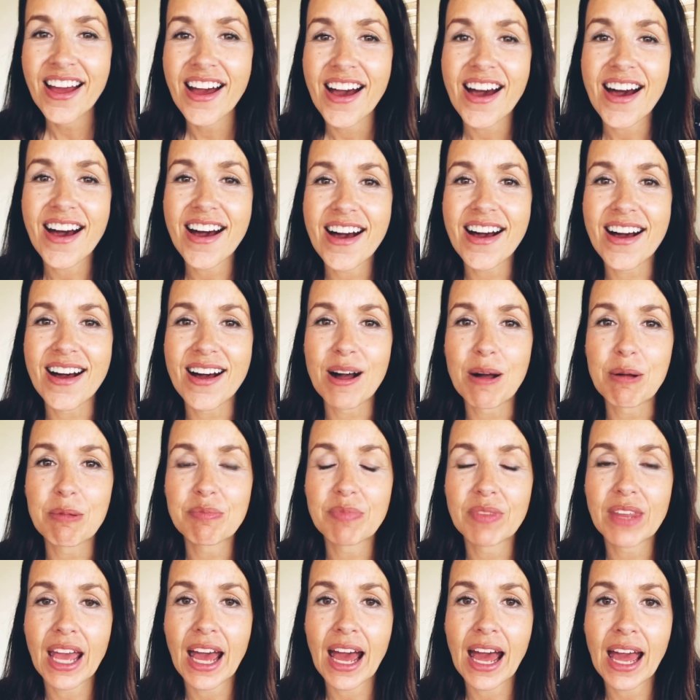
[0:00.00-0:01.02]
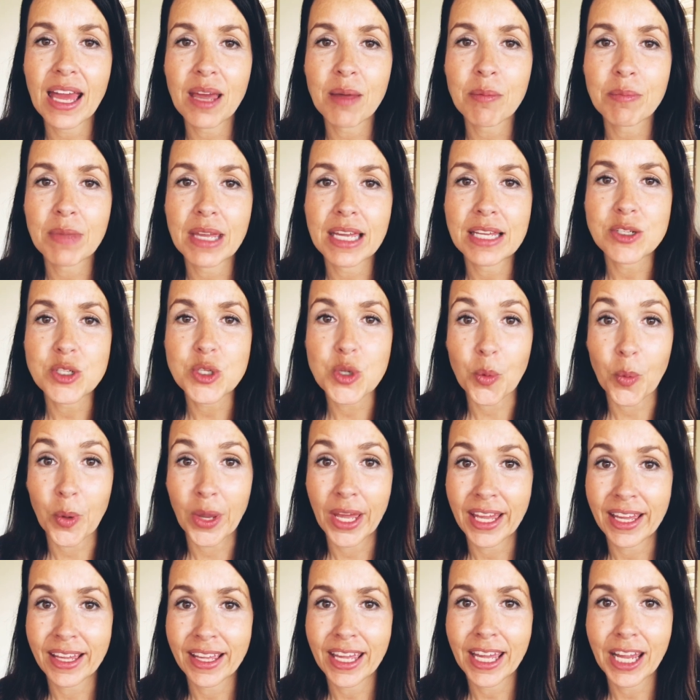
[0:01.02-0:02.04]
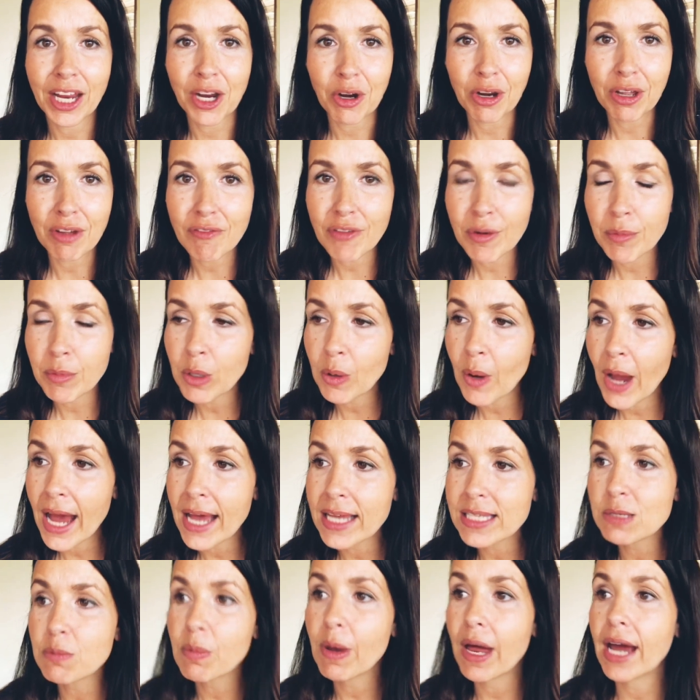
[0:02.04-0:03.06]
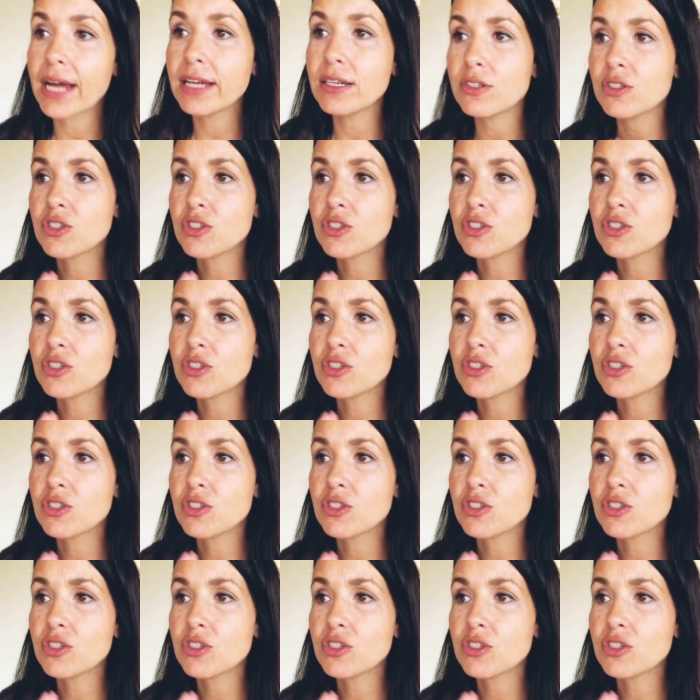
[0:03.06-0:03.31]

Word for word: Um, I'm enjoying hearing from you guys, but I,